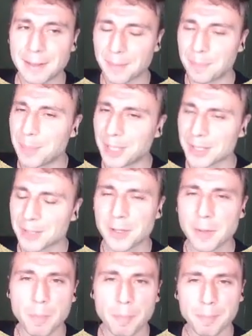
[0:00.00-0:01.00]
because
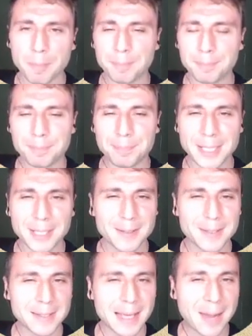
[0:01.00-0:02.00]

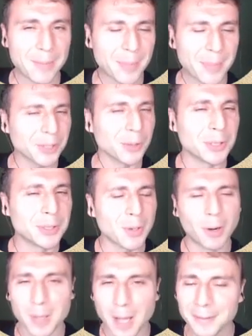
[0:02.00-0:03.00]
I'm not going to
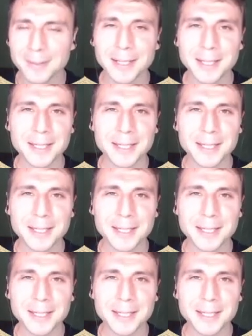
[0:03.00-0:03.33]
talk a lot,